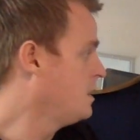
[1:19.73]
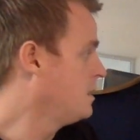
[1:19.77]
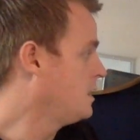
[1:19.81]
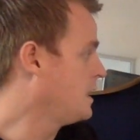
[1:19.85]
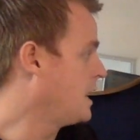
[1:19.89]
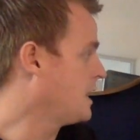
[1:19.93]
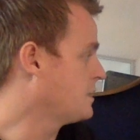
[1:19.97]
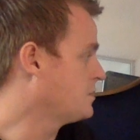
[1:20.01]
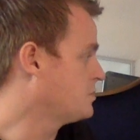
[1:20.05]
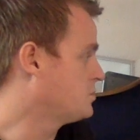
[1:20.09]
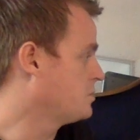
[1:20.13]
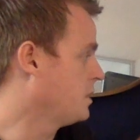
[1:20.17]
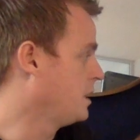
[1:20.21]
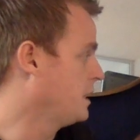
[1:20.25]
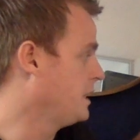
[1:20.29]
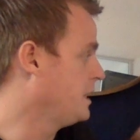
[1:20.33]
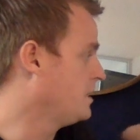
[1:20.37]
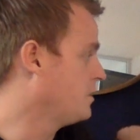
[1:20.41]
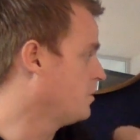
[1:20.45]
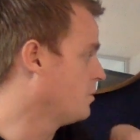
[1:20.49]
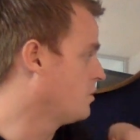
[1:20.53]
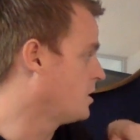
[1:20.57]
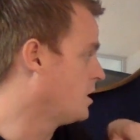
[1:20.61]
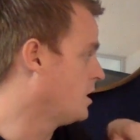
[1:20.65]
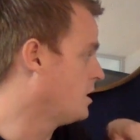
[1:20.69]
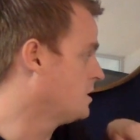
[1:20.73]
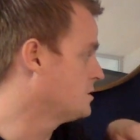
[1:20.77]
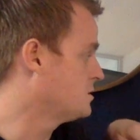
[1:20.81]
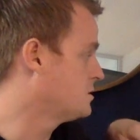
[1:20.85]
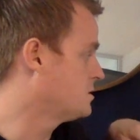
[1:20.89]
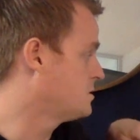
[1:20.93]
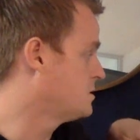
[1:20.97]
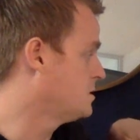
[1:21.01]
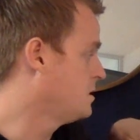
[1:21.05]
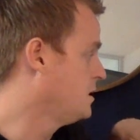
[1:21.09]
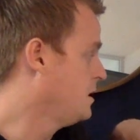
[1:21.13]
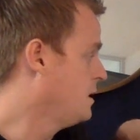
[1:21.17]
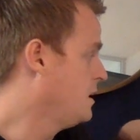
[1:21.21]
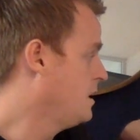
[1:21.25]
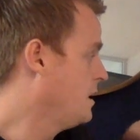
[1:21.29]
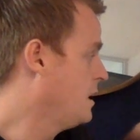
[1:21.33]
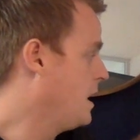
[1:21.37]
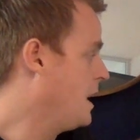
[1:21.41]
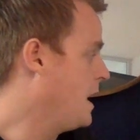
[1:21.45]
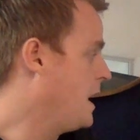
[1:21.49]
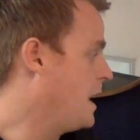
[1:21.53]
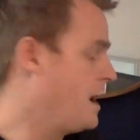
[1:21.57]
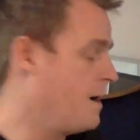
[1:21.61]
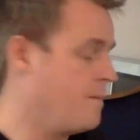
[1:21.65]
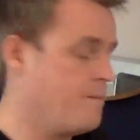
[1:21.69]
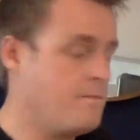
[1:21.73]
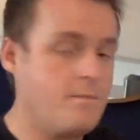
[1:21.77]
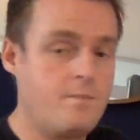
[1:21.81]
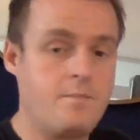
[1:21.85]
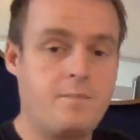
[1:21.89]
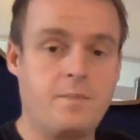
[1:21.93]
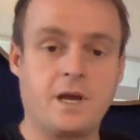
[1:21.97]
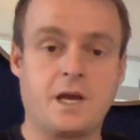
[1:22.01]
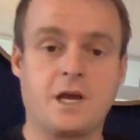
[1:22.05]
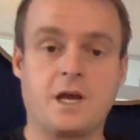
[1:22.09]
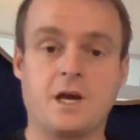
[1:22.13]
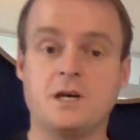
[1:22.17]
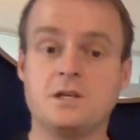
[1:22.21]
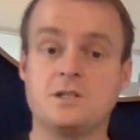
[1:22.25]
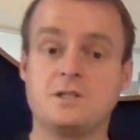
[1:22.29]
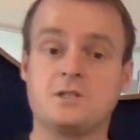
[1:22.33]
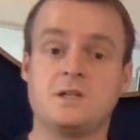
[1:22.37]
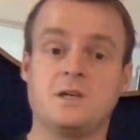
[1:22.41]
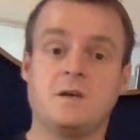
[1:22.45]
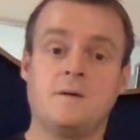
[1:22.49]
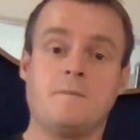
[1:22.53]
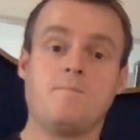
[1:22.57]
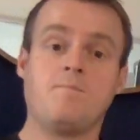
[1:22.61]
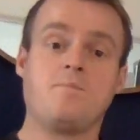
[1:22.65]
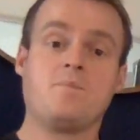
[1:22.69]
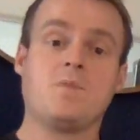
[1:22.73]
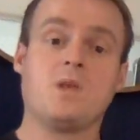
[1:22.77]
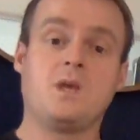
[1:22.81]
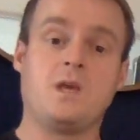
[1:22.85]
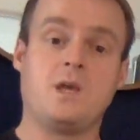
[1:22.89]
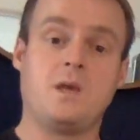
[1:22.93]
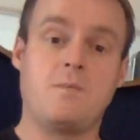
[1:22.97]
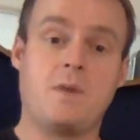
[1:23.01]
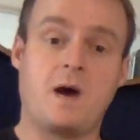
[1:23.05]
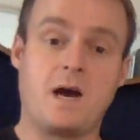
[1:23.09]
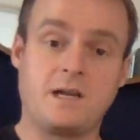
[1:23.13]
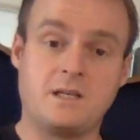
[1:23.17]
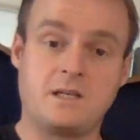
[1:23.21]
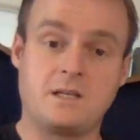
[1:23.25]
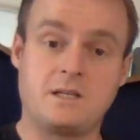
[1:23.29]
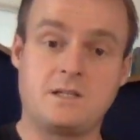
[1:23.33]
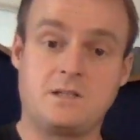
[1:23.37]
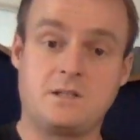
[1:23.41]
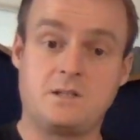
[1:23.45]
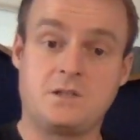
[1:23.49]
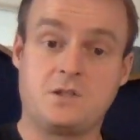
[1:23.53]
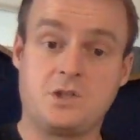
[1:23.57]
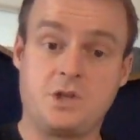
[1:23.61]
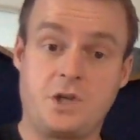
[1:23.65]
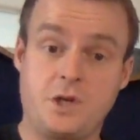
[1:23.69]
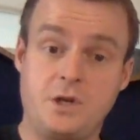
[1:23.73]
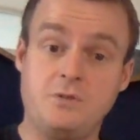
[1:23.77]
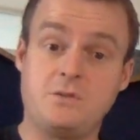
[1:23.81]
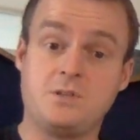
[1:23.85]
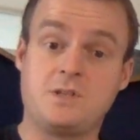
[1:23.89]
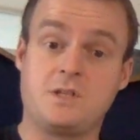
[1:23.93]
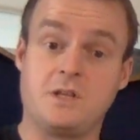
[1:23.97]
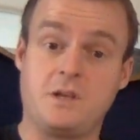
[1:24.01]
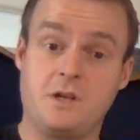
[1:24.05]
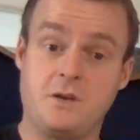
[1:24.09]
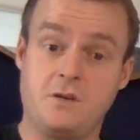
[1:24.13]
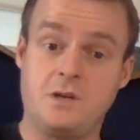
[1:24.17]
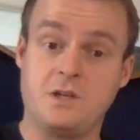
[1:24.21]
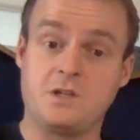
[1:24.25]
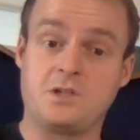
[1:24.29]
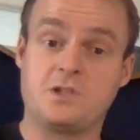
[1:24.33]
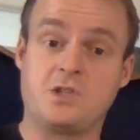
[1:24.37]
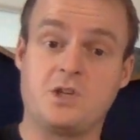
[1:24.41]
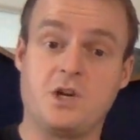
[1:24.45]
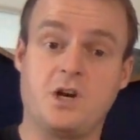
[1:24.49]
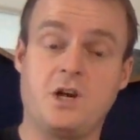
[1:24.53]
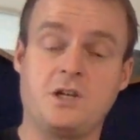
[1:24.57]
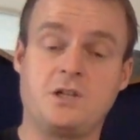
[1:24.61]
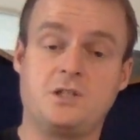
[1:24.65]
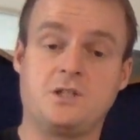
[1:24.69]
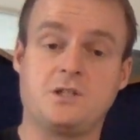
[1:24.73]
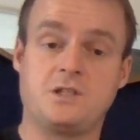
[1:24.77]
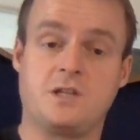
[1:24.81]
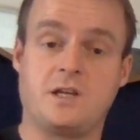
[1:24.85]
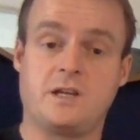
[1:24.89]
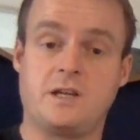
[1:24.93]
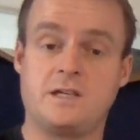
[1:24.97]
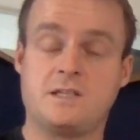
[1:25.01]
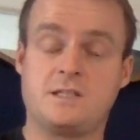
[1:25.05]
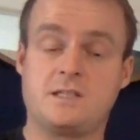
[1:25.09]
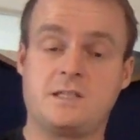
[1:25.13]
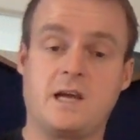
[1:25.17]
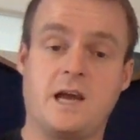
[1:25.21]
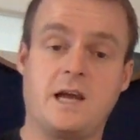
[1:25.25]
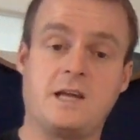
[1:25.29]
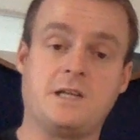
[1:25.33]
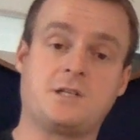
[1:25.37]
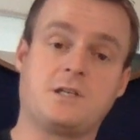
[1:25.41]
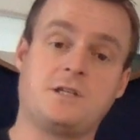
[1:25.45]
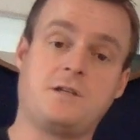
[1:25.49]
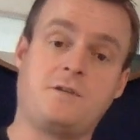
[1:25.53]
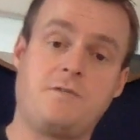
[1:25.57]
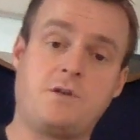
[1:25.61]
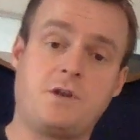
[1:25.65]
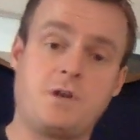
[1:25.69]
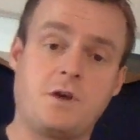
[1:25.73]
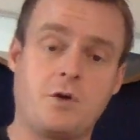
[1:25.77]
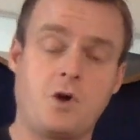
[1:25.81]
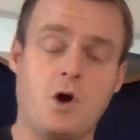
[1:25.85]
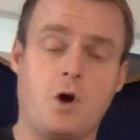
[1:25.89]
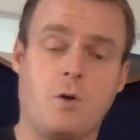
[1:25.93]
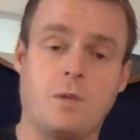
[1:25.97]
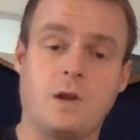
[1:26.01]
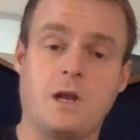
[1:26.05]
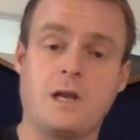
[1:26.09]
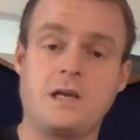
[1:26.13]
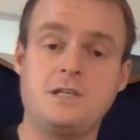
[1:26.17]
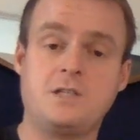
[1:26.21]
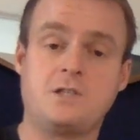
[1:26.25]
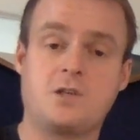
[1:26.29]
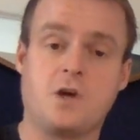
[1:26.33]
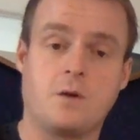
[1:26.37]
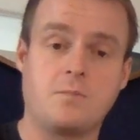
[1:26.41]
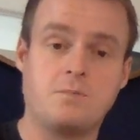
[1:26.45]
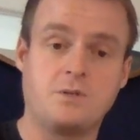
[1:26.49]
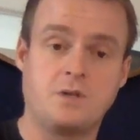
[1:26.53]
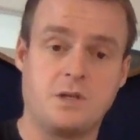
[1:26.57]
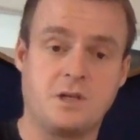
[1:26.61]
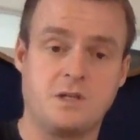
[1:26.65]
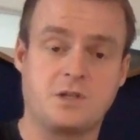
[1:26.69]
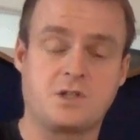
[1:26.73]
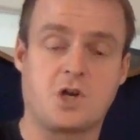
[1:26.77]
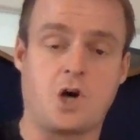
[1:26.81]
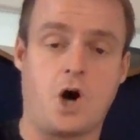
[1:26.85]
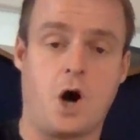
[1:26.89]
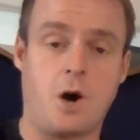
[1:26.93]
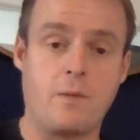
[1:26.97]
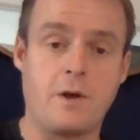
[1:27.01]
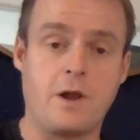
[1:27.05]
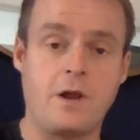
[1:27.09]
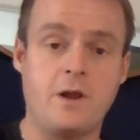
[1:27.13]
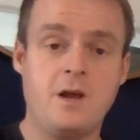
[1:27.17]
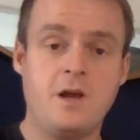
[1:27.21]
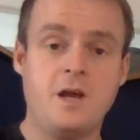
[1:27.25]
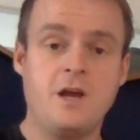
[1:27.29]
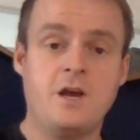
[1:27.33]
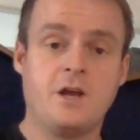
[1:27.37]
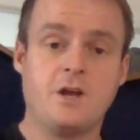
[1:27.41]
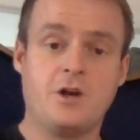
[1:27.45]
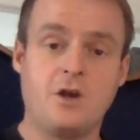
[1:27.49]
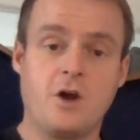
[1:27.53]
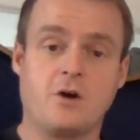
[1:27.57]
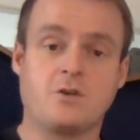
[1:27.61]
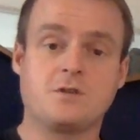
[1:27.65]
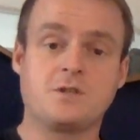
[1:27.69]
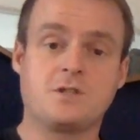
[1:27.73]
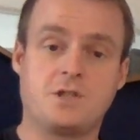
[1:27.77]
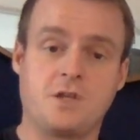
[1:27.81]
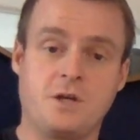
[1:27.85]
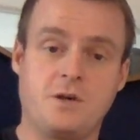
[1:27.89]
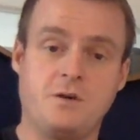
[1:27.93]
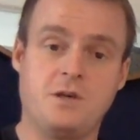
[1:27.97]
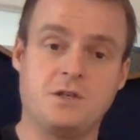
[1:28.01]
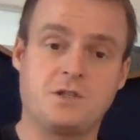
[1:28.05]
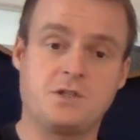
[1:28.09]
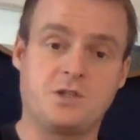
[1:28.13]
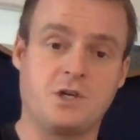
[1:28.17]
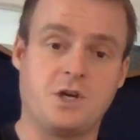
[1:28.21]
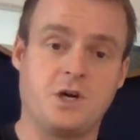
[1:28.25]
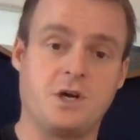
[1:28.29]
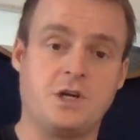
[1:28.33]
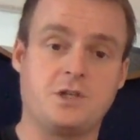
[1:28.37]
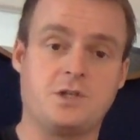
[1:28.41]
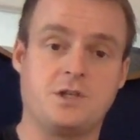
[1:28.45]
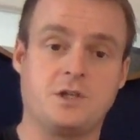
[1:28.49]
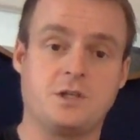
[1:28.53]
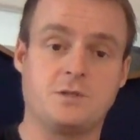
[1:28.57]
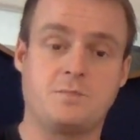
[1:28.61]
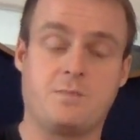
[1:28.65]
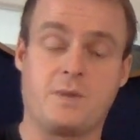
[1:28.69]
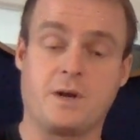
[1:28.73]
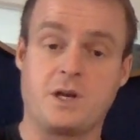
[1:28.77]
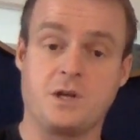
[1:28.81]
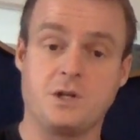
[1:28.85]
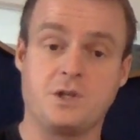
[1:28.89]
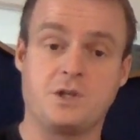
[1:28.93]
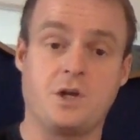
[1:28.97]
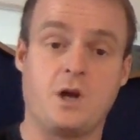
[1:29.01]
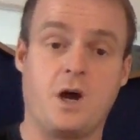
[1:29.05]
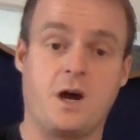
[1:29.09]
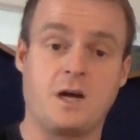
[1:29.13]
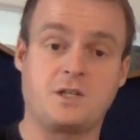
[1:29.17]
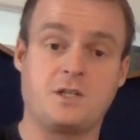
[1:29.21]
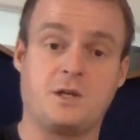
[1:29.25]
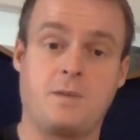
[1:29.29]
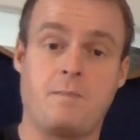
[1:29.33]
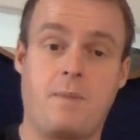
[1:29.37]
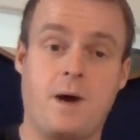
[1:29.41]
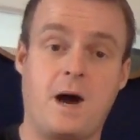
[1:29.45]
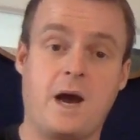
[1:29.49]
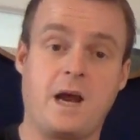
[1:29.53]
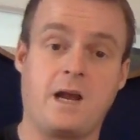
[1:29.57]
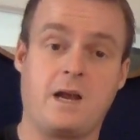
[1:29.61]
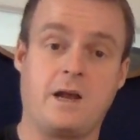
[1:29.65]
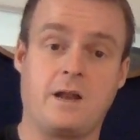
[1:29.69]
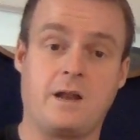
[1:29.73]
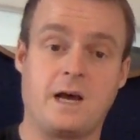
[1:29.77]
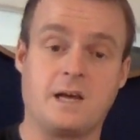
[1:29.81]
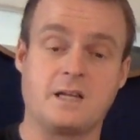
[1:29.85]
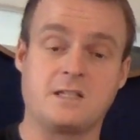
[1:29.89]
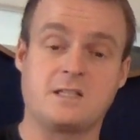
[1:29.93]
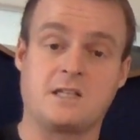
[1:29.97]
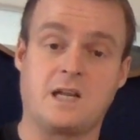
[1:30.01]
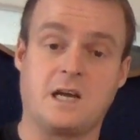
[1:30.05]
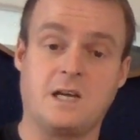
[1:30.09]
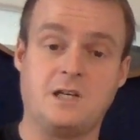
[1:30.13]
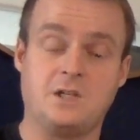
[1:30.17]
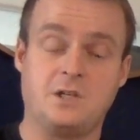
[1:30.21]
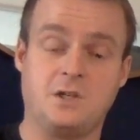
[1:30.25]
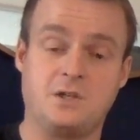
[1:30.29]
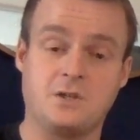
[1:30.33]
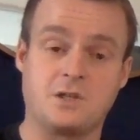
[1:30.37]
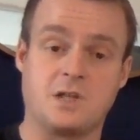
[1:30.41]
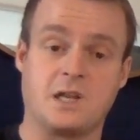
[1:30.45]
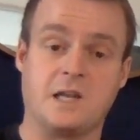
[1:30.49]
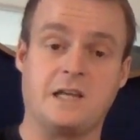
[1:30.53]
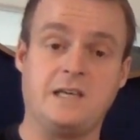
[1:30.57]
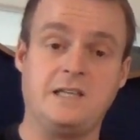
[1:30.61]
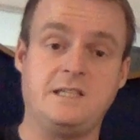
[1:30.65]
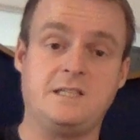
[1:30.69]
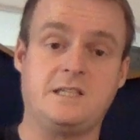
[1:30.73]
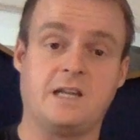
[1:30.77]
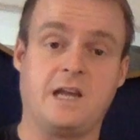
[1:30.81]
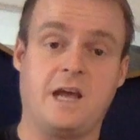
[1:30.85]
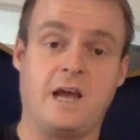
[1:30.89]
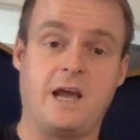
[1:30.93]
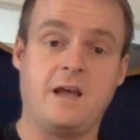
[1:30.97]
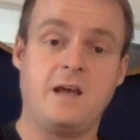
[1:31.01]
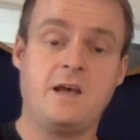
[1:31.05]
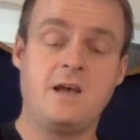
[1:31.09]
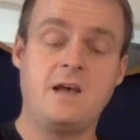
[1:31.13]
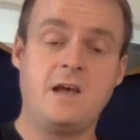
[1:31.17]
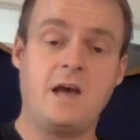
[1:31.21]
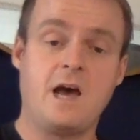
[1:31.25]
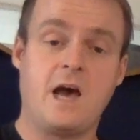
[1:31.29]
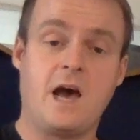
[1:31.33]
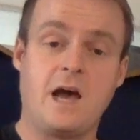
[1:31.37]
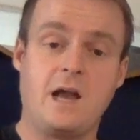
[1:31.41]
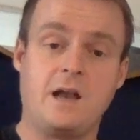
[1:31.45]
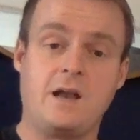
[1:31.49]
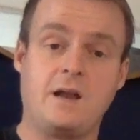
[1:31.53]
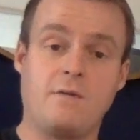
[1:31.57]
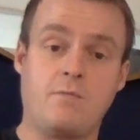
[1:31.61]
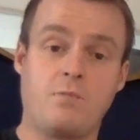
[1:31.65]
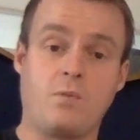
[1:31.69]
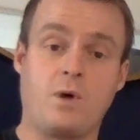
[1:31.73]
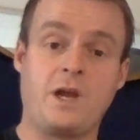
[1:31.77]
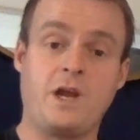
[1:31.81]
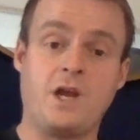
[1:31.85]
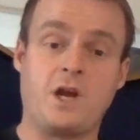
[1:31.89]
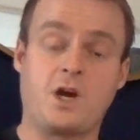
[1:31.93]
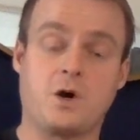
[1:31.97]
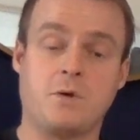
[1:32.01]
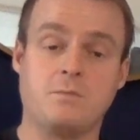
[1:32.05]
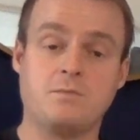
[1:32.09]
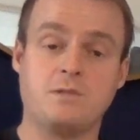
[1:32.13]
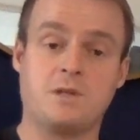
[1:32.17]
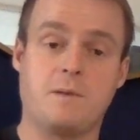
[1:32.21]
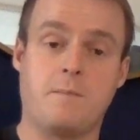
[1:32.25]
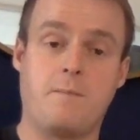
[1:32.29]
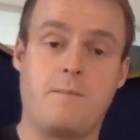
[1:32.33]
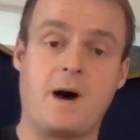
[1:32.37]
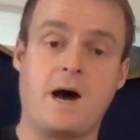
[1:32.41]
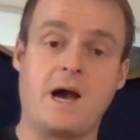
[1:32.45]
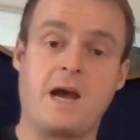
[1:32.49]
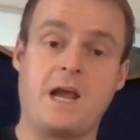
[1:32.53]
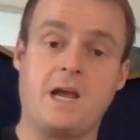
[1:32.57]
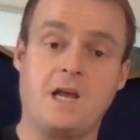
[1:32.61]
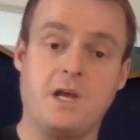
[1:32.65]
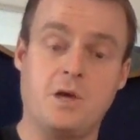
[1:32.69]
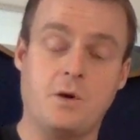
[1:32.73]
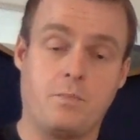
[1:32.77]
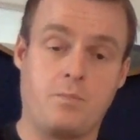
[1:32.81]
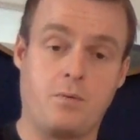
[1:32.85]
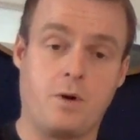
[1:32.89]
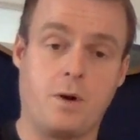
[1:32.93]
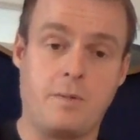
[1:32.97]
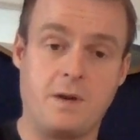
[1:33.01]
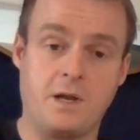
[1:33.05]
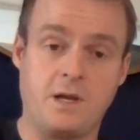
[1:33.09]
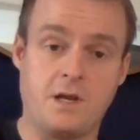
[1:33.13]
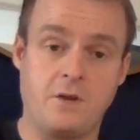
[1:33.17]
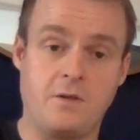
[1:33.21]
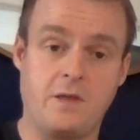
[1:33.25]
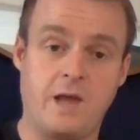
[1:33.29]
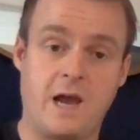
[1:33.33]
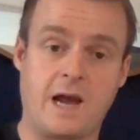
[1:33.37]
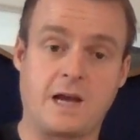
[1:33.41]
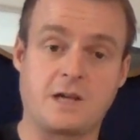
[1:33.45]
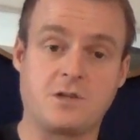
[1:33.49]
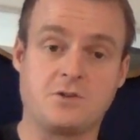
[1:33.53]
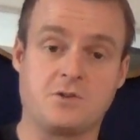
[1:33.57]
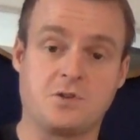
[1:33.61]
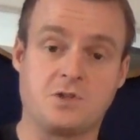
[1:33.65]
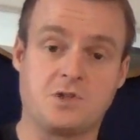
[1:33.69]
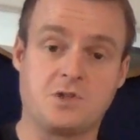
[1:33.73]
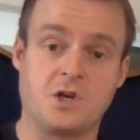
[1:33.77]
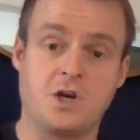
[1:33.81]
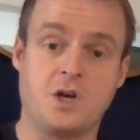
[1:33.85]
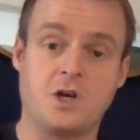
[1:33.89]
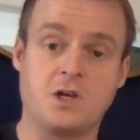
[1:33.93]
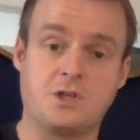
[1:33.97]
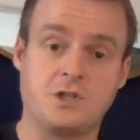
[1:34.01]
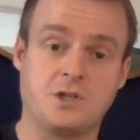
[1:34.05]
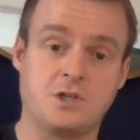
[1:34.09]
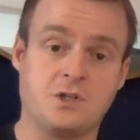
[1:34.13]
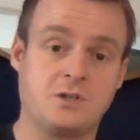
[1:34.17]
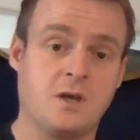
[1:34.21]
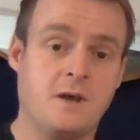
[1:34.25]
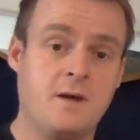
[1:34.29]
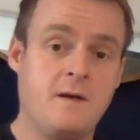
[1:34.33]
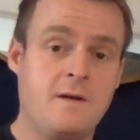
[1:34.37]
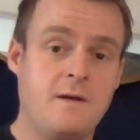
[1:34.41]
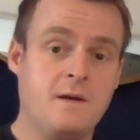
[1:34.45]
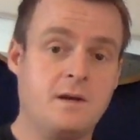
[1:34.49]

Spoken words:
extra legal costs, because you might choose to do your searches at this stage, because if you do a normal lease option, it's common not to do your searches because you're not actually buying it at that stage, you're just leasing it, and when you come to buy it, you'll probably do the extra searches.